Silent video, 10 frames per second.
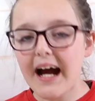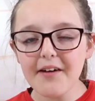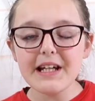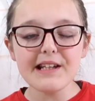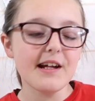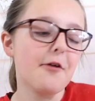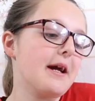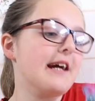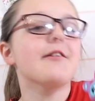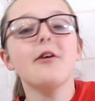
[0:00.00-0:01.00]
Now that
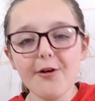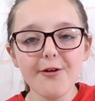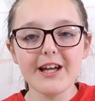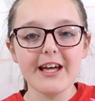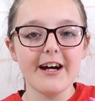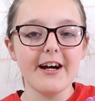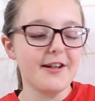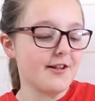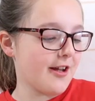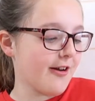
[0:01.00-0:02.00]
Zoe is all
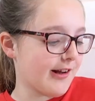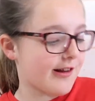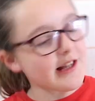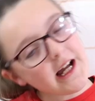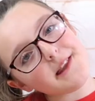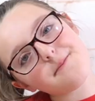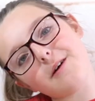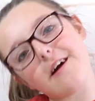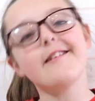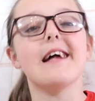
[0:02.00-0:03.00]
cured, you can start the
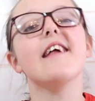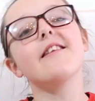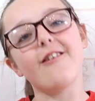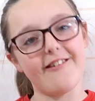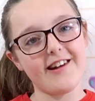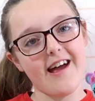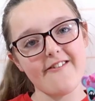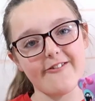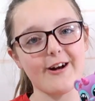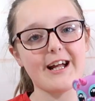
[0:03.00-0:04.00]
process all
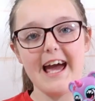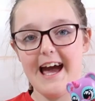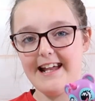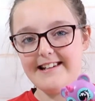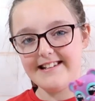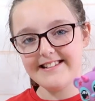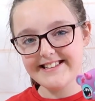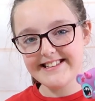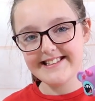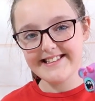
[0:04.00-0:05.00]
over again.
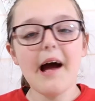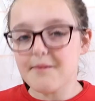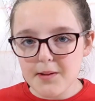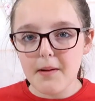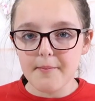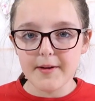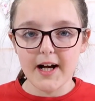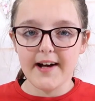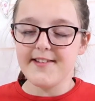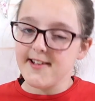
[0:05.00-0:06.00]
And remember
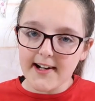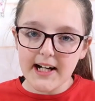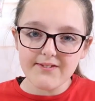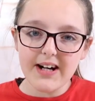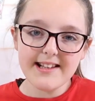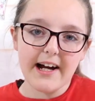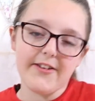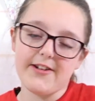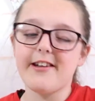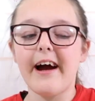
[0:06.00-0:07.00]
guys, you can write
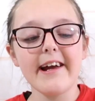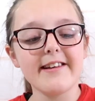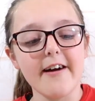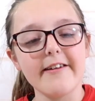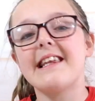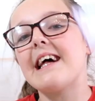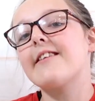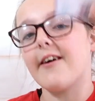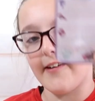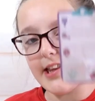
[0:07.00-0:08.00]
down your
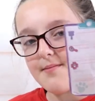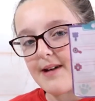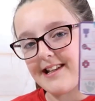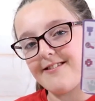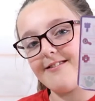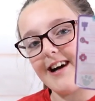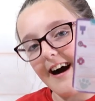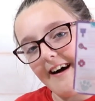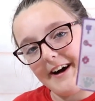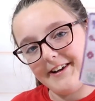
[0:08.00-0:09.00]
diagnosis on the medical
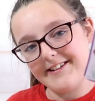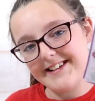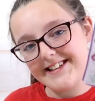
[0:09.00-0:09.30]
card.